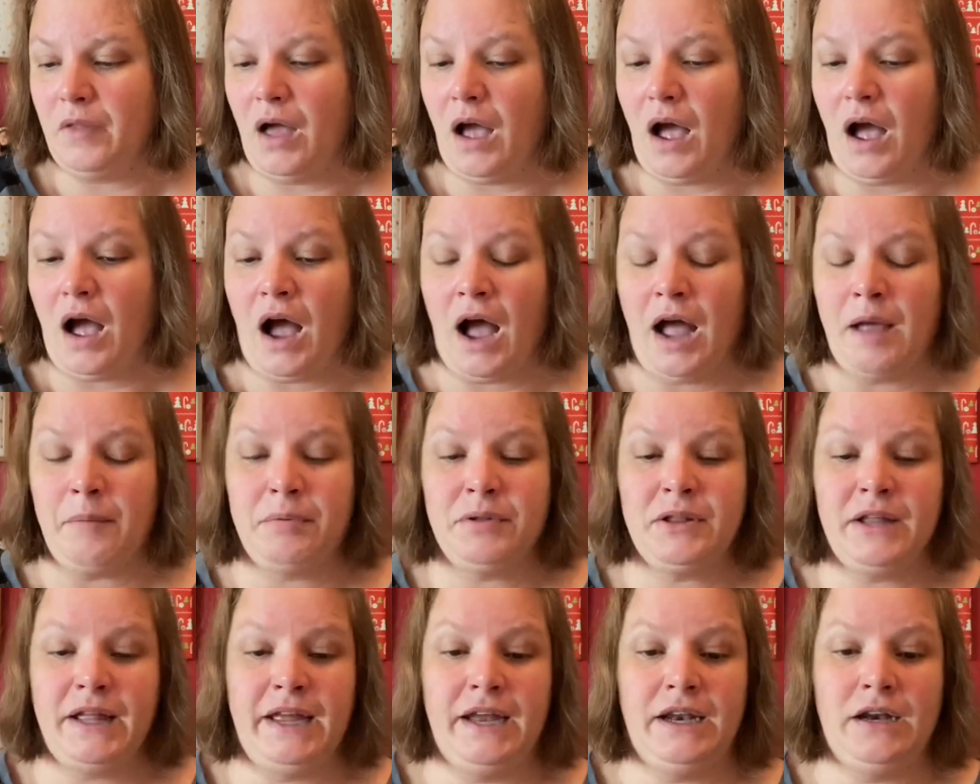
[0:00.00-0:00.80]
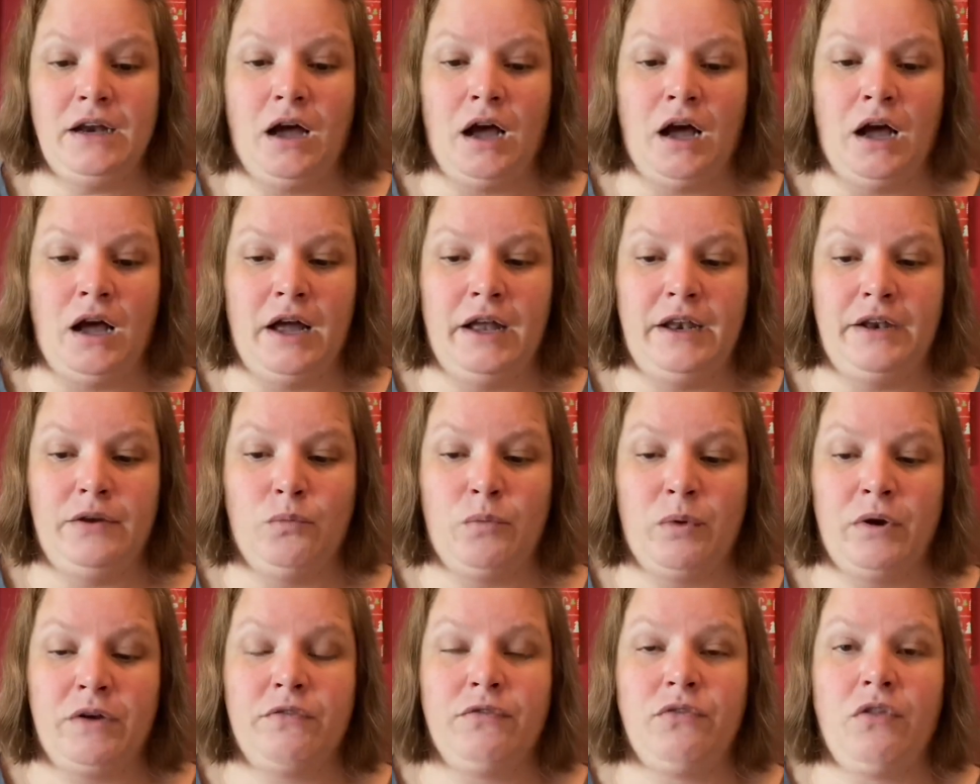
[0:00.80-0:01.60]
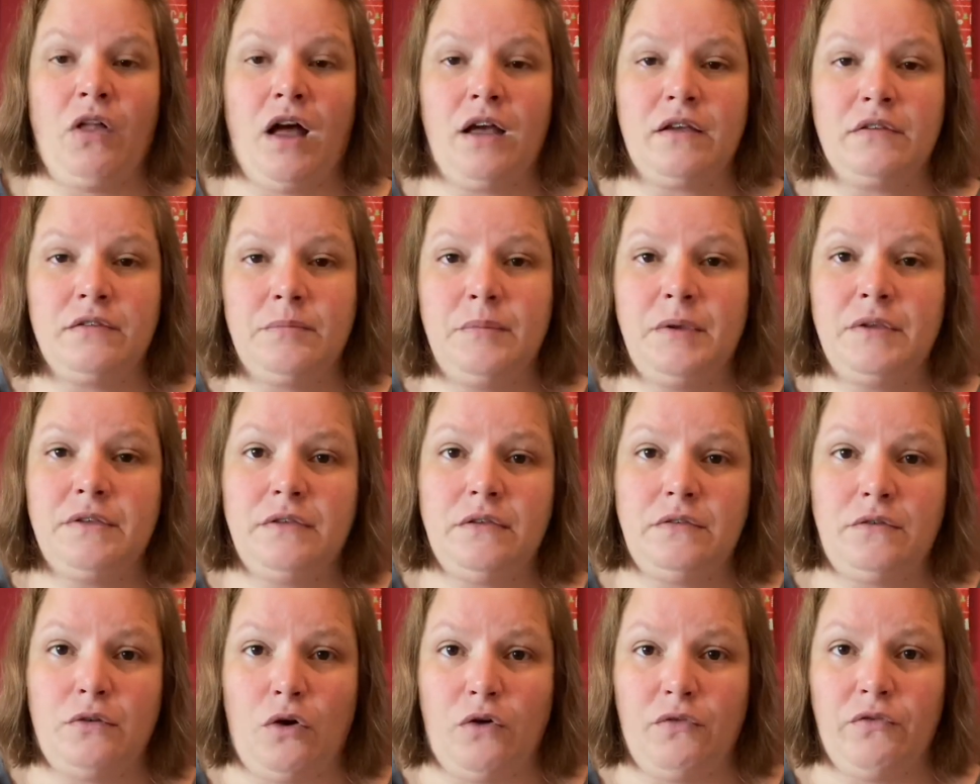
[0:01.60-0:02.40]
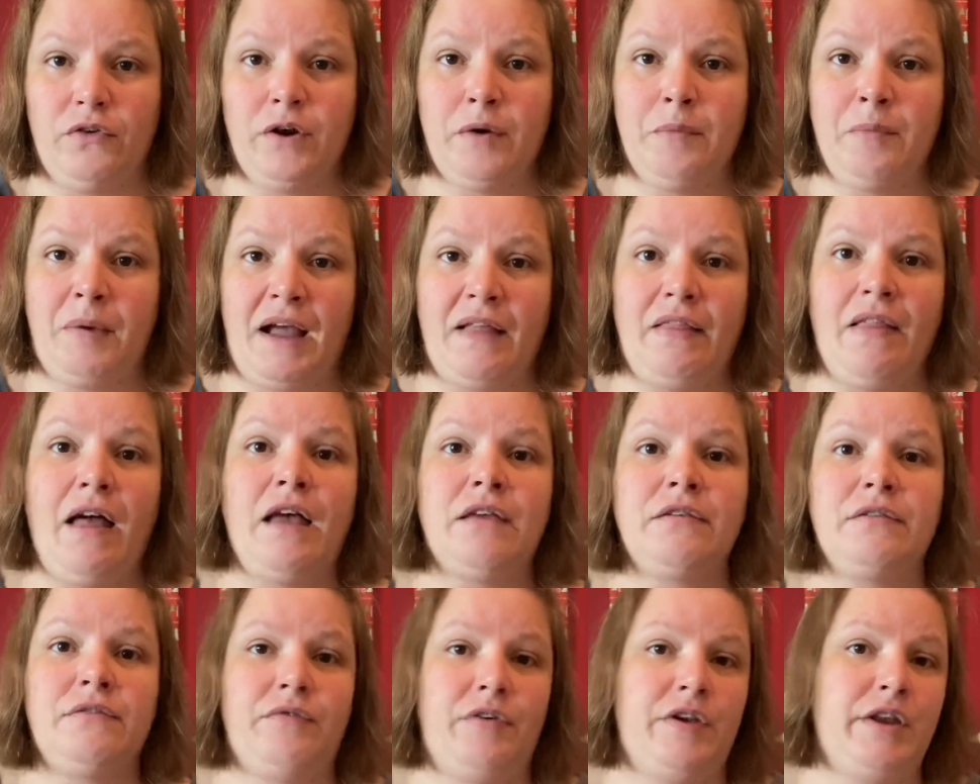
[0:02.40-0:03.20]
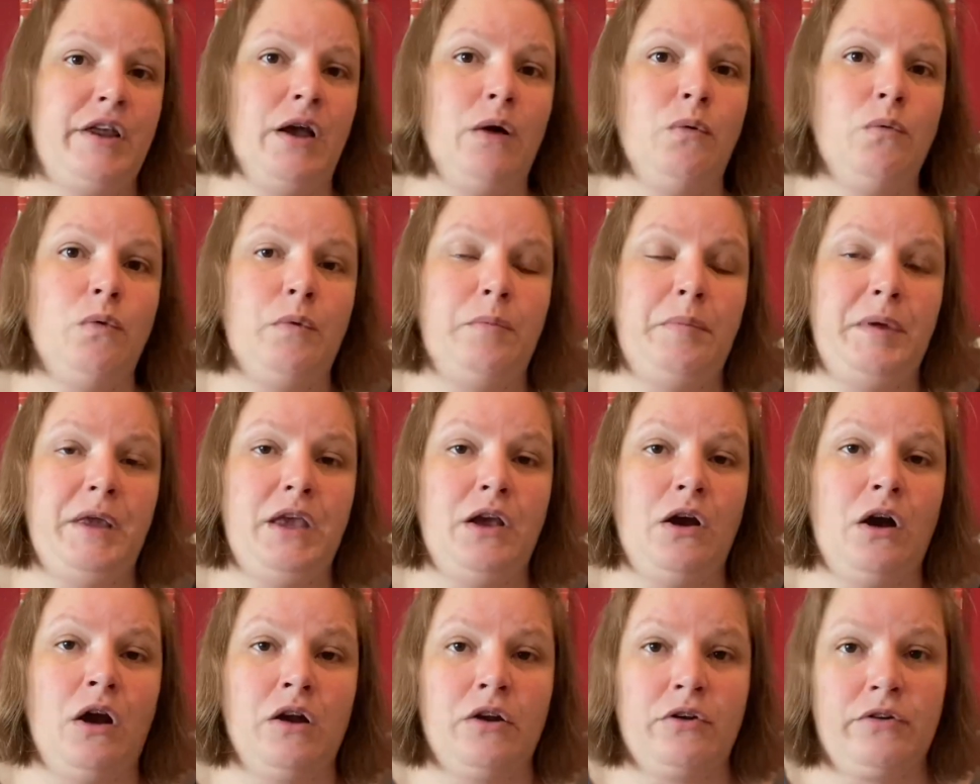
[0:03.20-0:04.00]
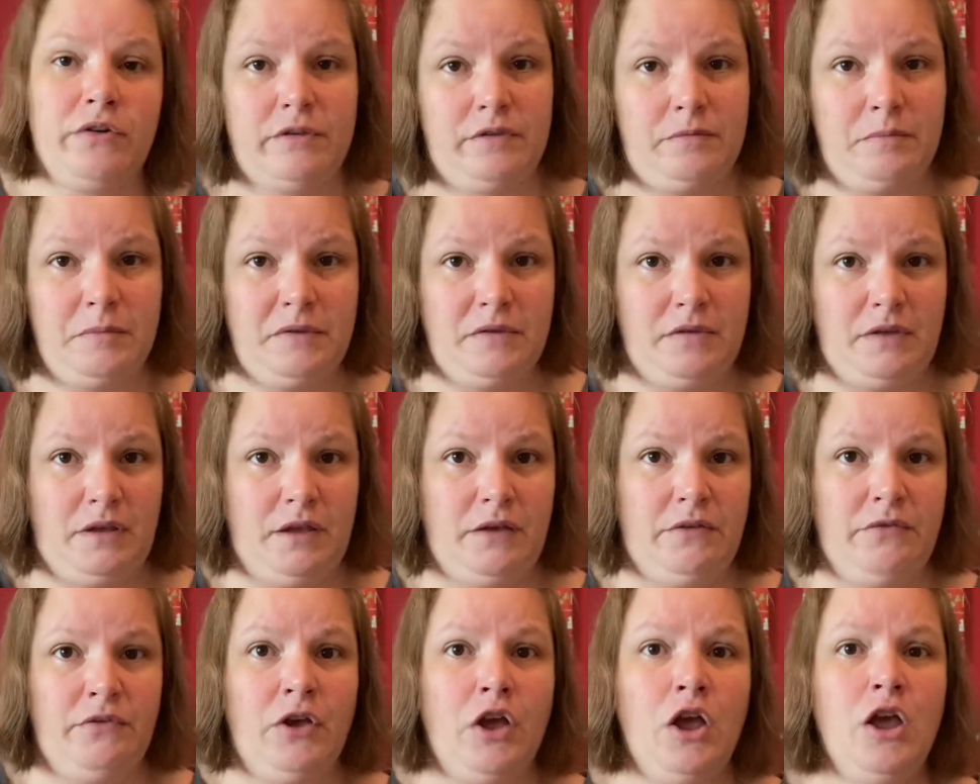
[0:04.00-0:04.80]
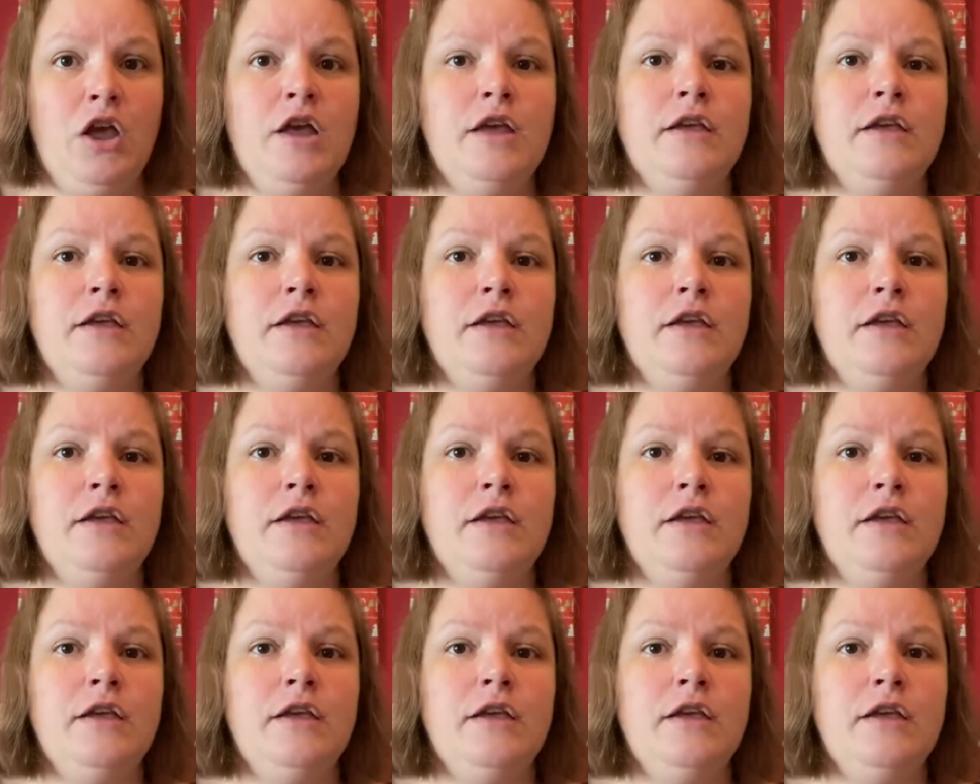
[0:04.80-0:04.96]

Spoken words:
I plan on, when Flossmas is over, my last video will be on Christmas Eve.